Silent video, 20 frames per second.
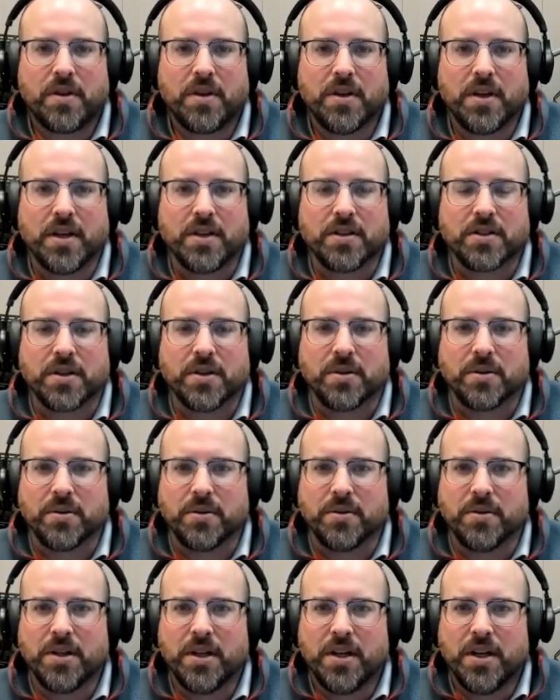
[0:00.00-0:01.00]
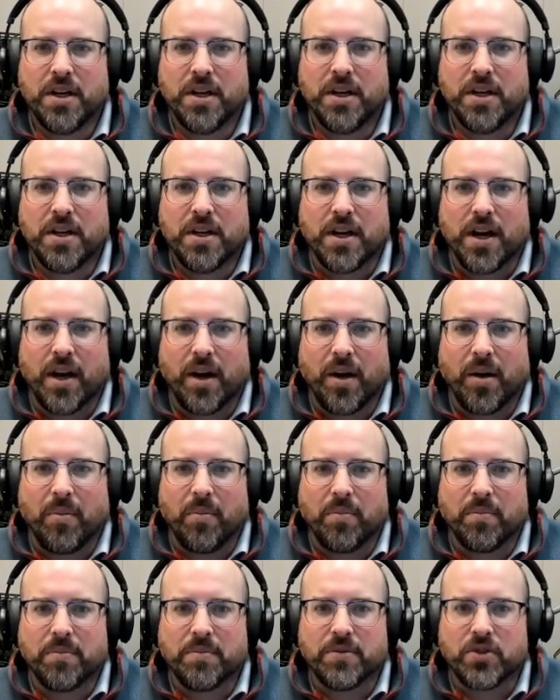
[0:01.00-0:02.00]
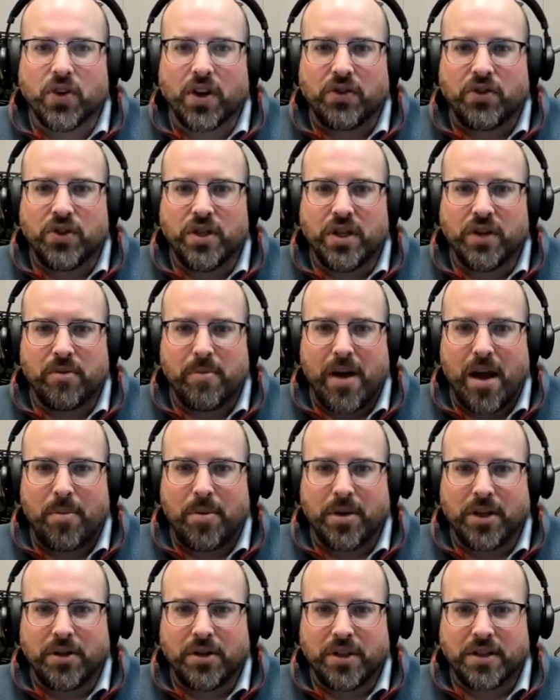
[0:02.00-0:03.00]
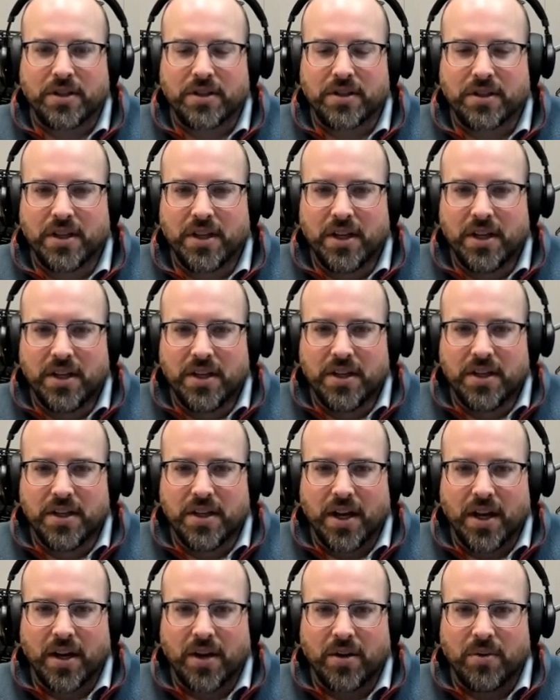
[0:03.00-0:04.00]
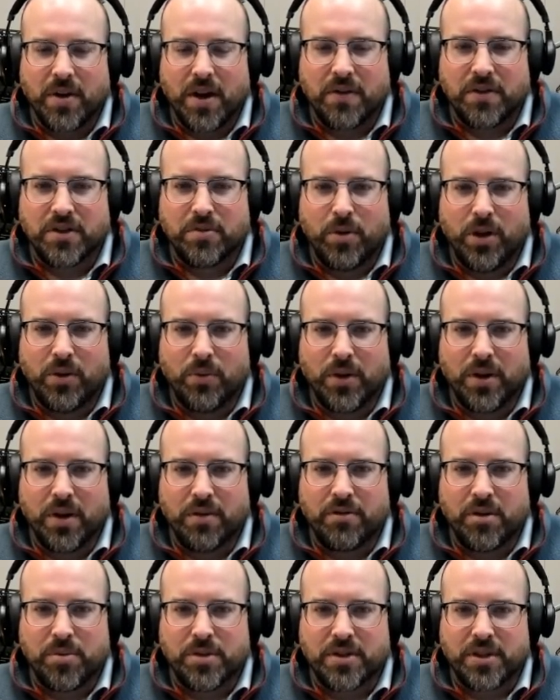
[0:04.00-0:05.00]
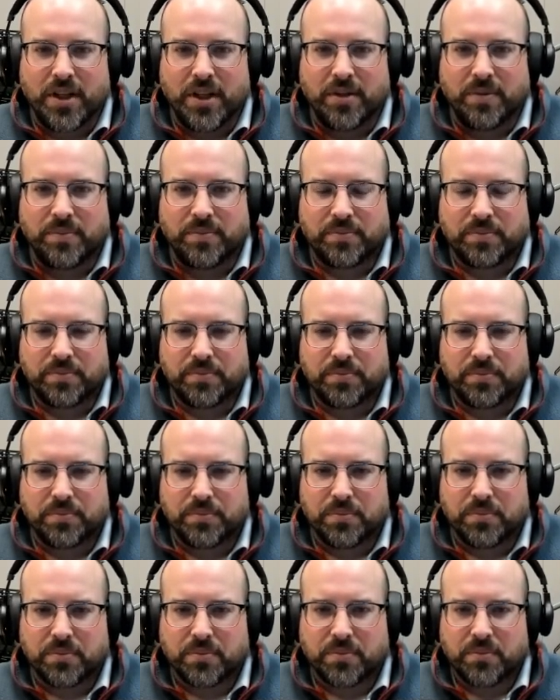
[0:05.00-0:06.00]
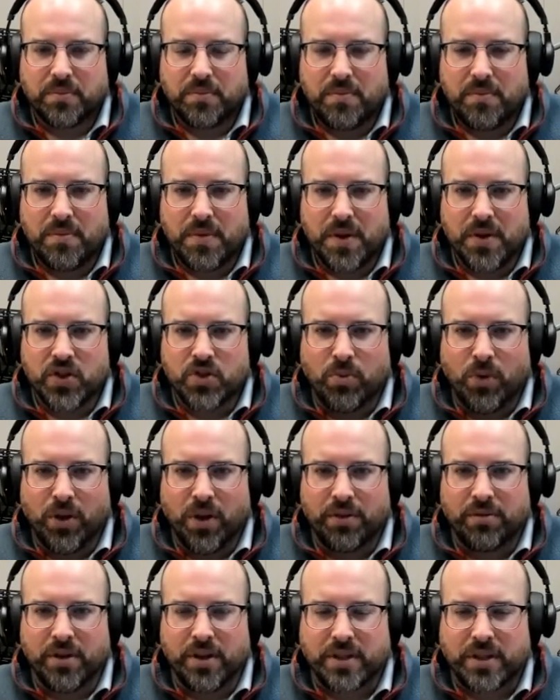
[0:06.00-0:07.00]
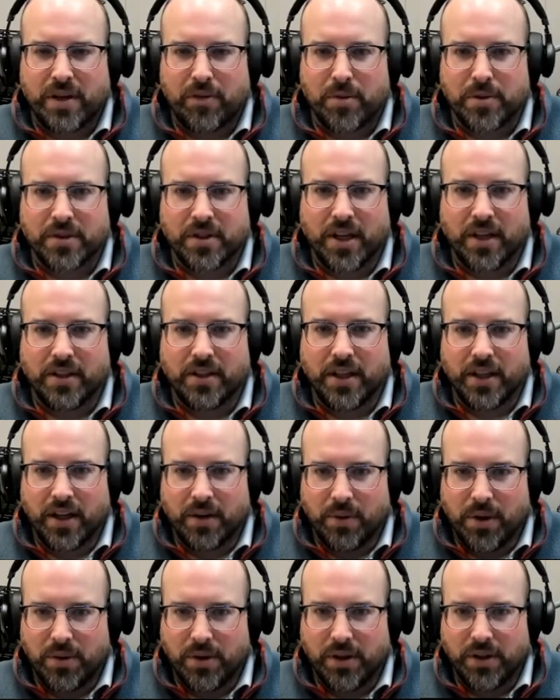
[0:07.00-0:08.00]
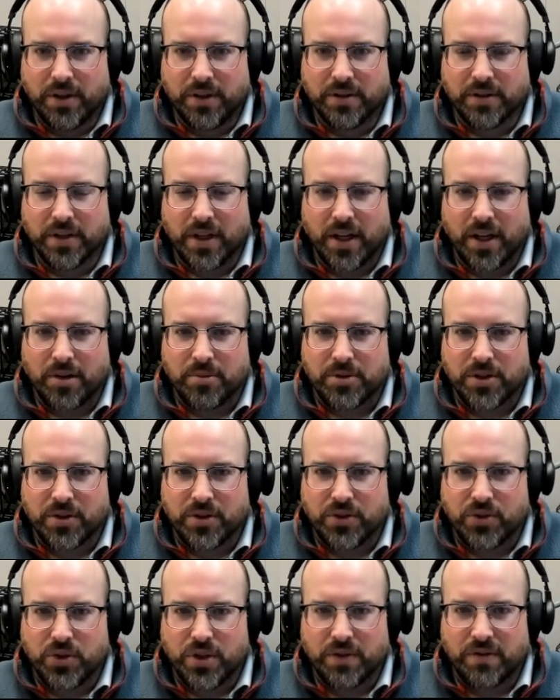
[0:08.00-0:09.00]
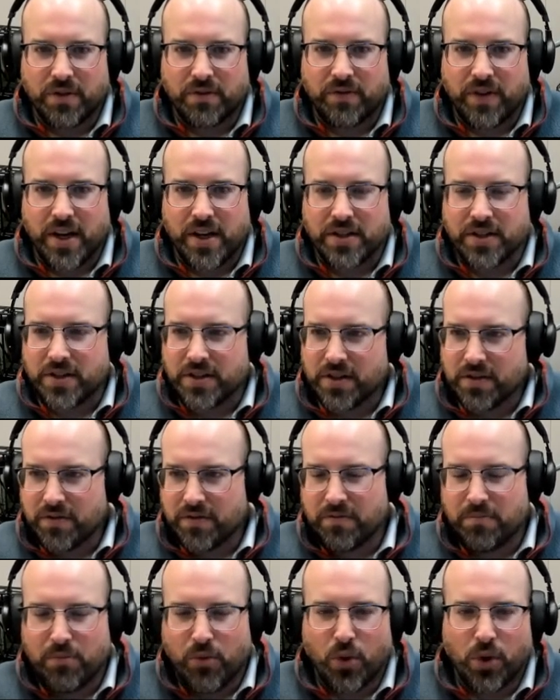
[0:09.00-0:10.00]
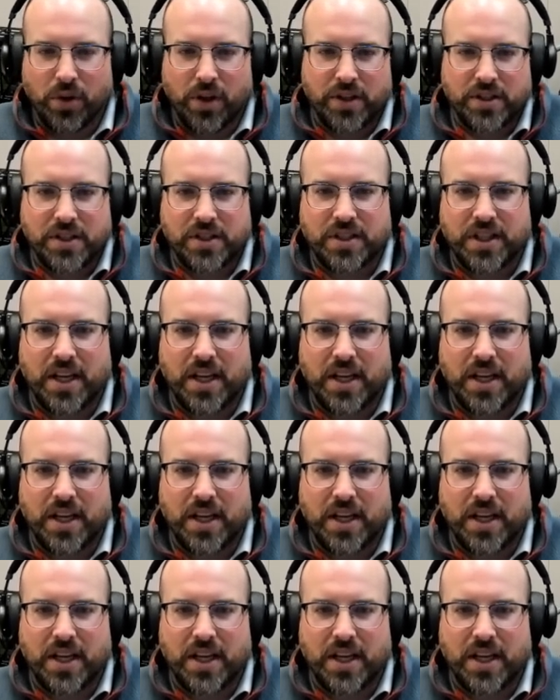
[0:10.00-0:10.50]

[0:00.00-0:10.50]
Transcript: And so, so we have two different mapping units. We have Smolin 1-3%, Smolin 3-7%, and eroded. So two different phases of more or less the